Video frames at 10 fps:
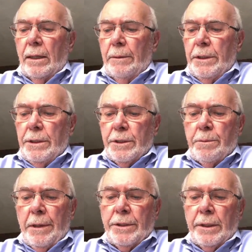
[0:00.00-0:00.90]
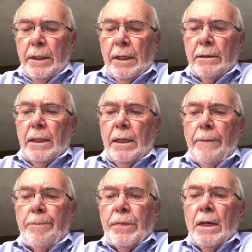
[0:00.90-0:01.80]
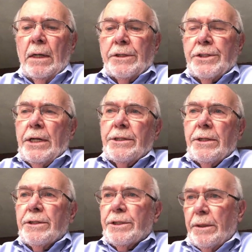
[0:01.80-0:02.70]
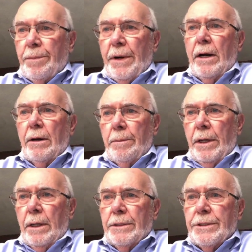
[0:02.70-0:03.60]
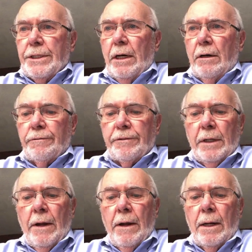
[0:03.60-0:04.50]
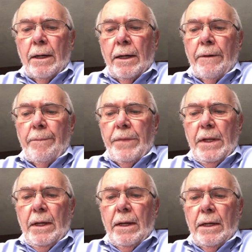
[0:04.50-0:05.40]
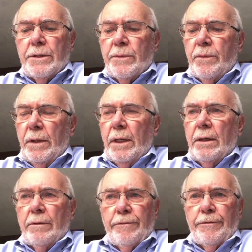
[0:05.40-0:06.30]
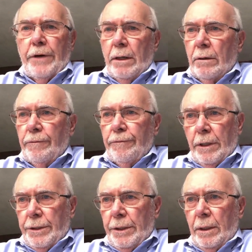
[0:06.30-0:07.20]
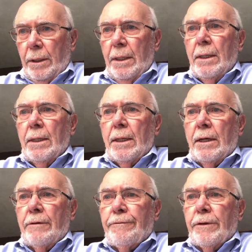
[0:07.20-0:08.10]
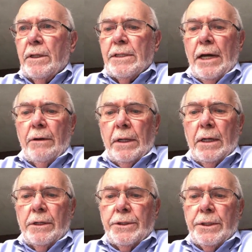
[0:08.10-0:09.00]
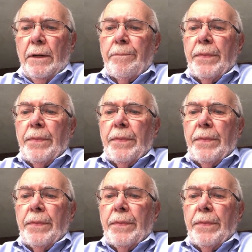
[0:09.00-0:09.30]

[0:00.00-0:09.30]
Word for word: let me just mention that the assessor's department itself uh, it is really a vital function uh, for the town of Hudson.